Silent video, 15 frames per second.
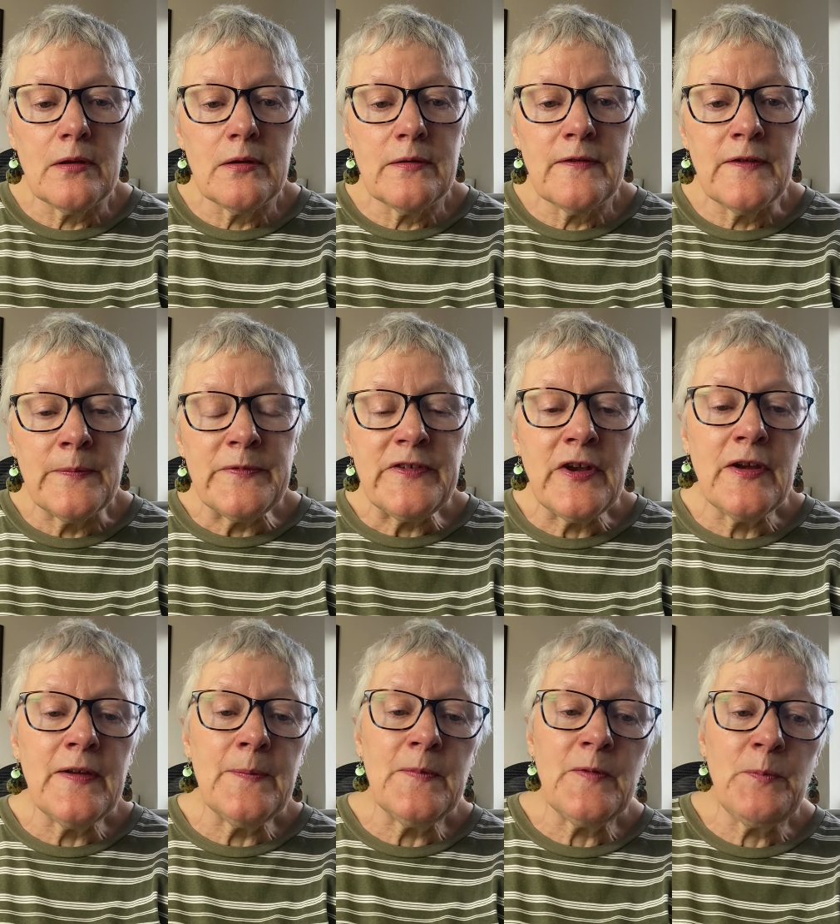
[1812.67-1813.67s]

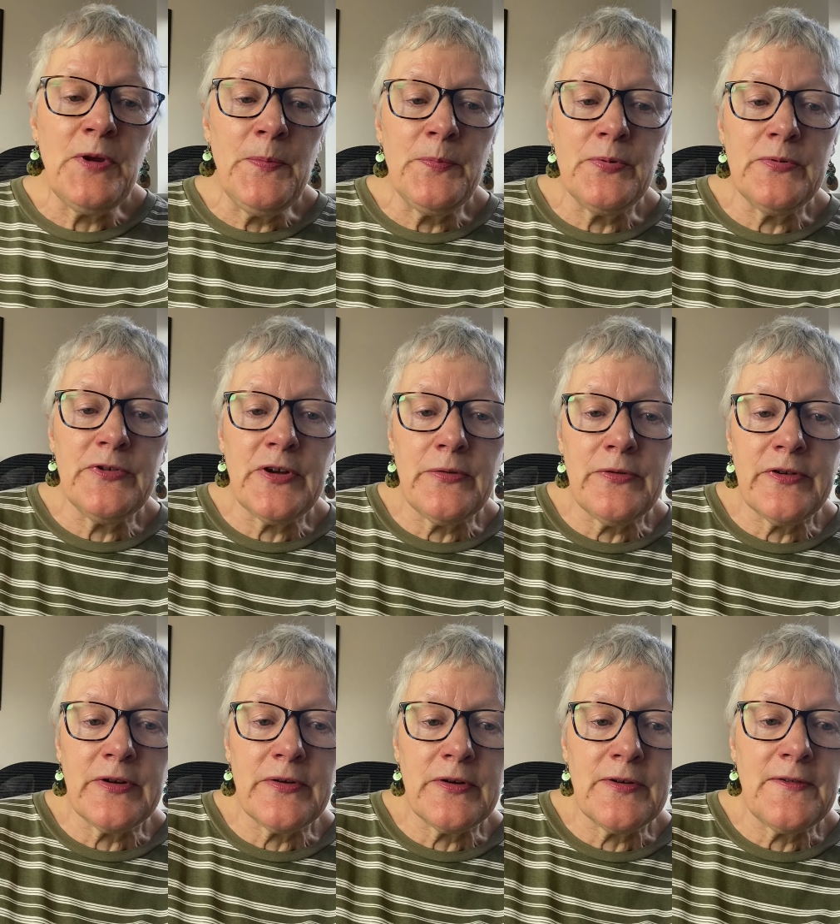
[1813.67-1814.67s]
sometimes people don't
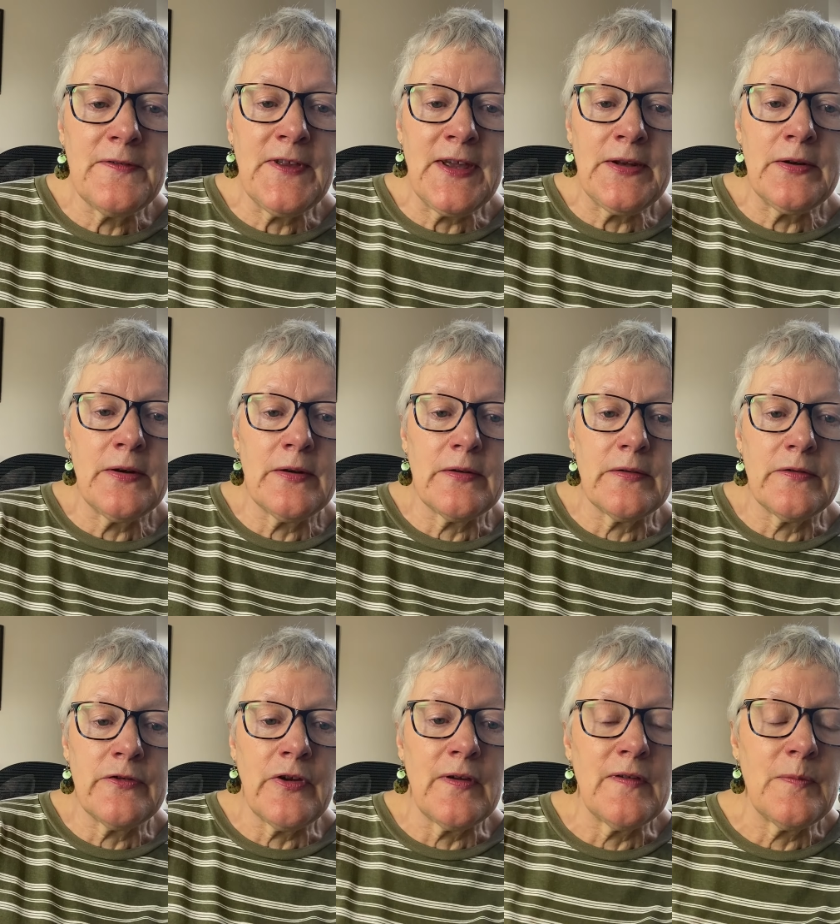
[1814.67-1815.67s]
understand
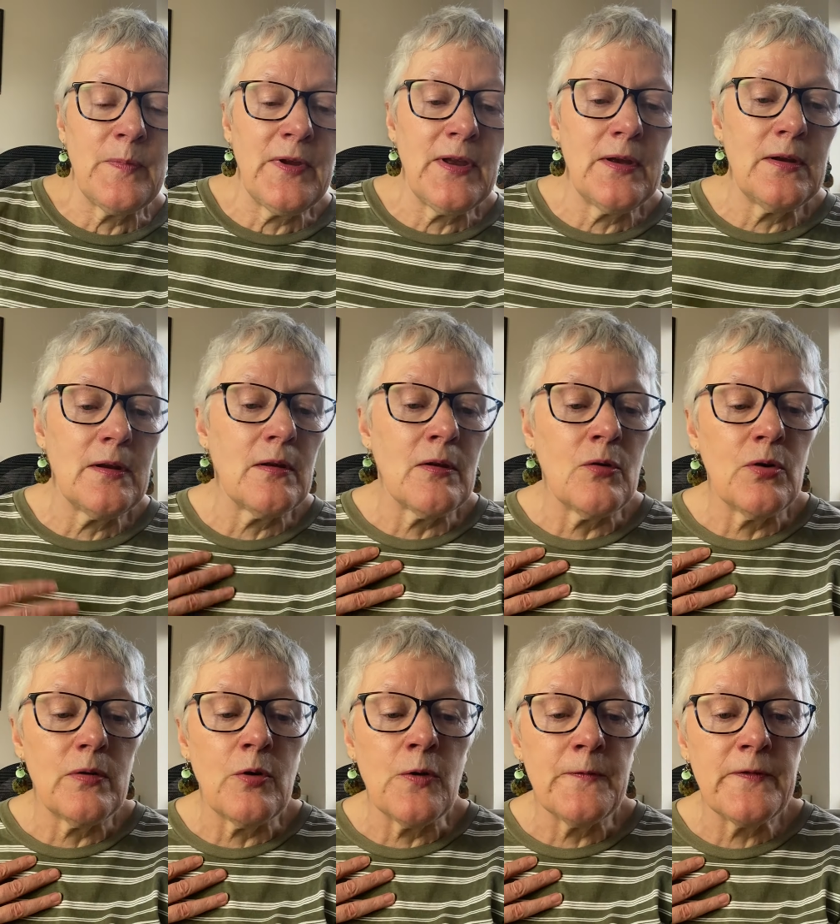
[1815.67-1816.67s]
Shakespeare, and
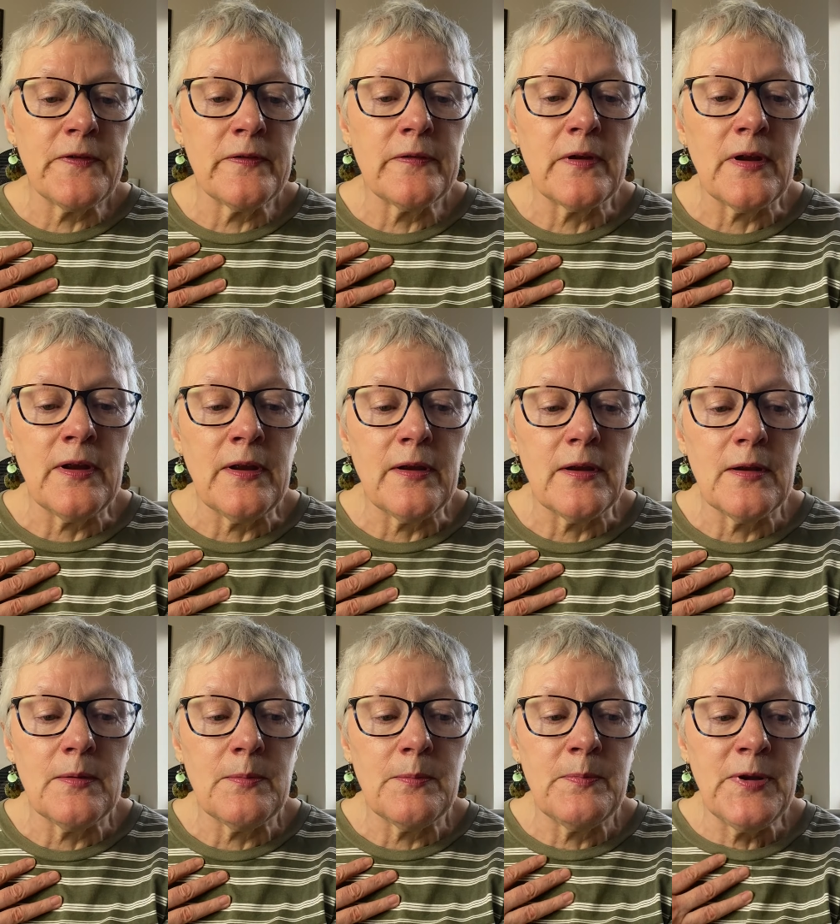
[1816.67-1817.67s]
often it,
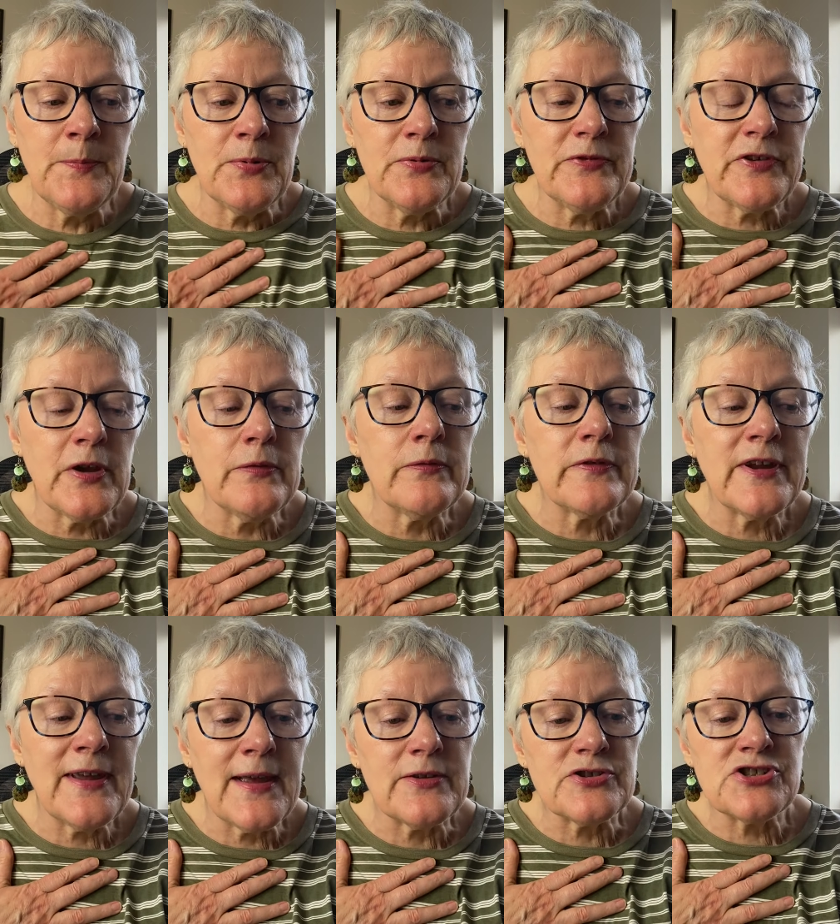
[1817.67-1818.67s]
people don't
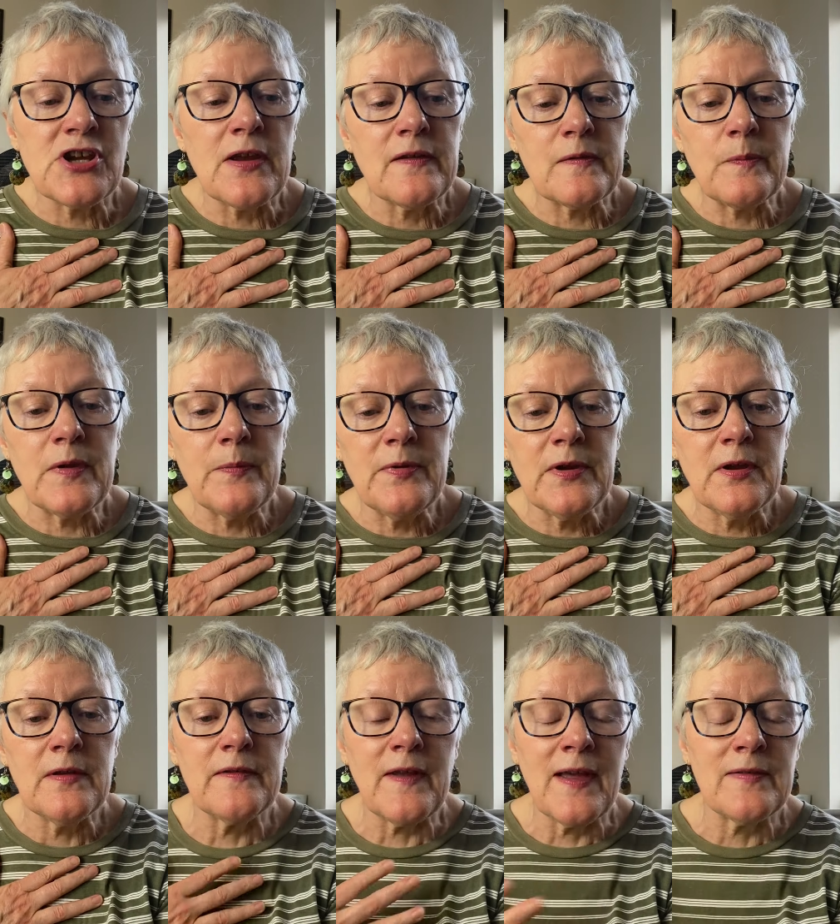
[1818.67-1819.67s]
get Shakespeare
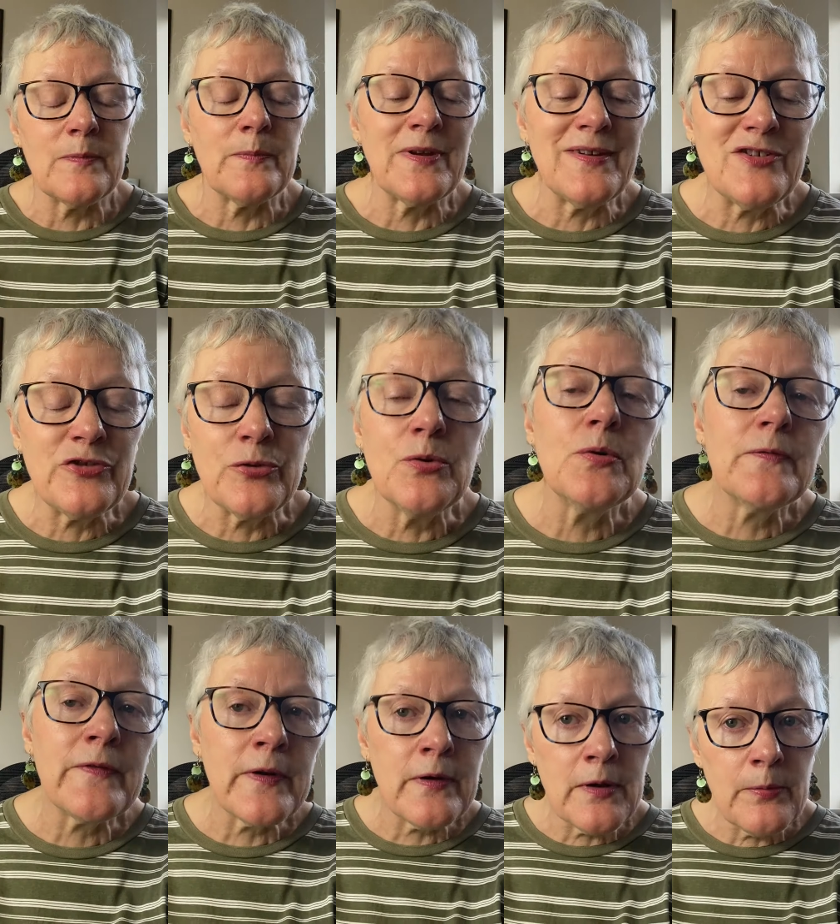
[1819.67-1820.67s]
because it hasn't been taught
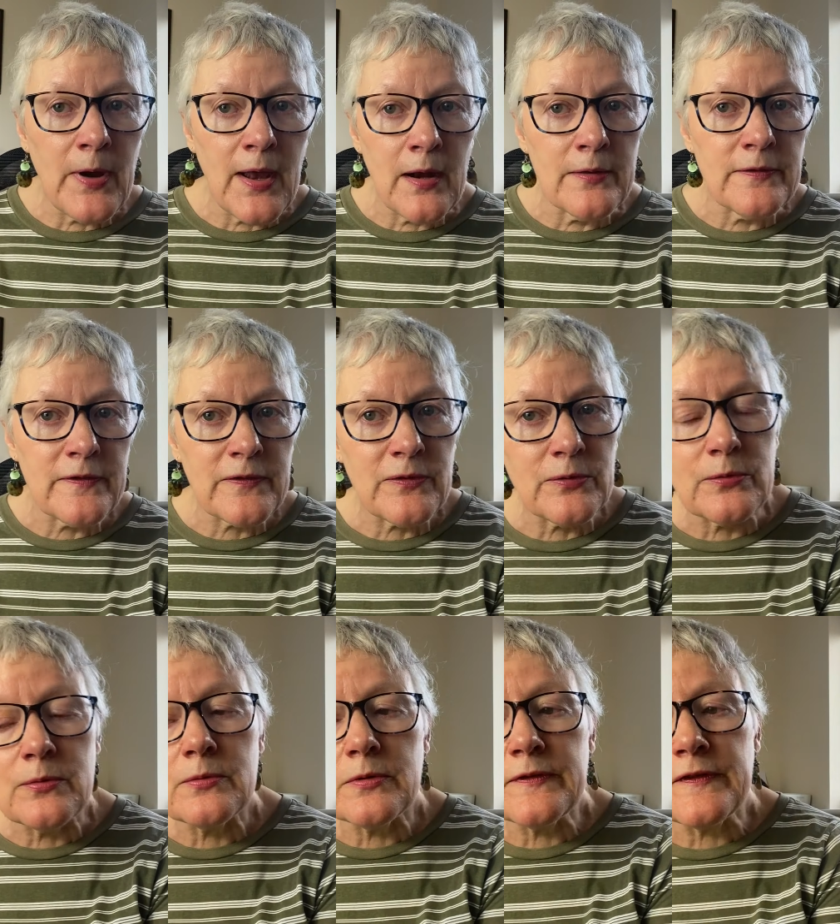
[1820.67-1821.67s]
very well in
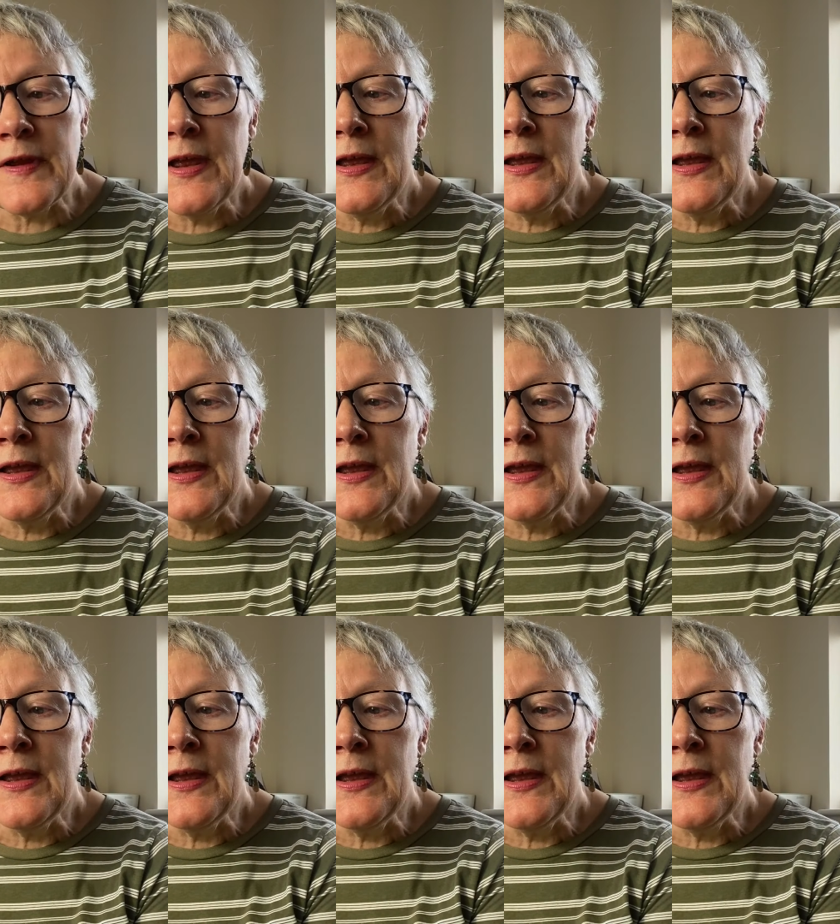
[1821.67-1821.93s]
schools.